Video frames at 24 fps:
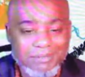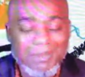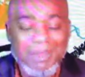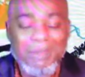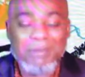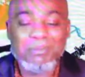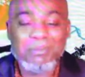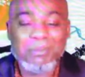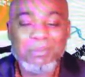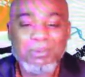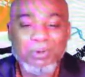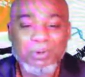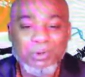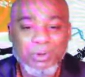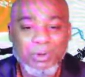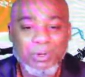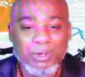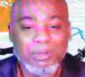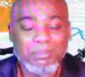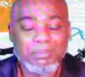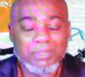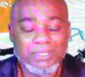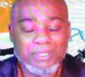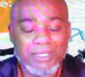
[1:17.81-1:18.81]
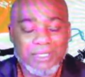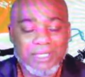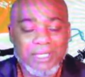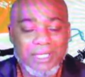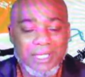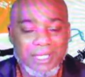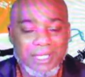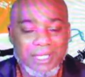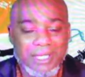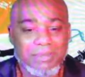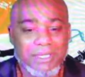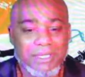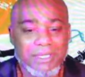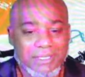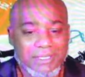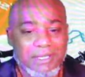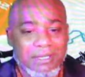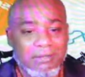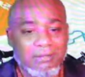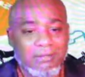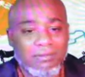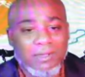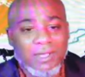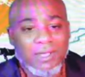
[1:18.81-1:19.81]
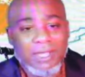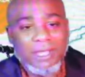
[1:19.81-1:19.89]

I remember growing up as a kid myself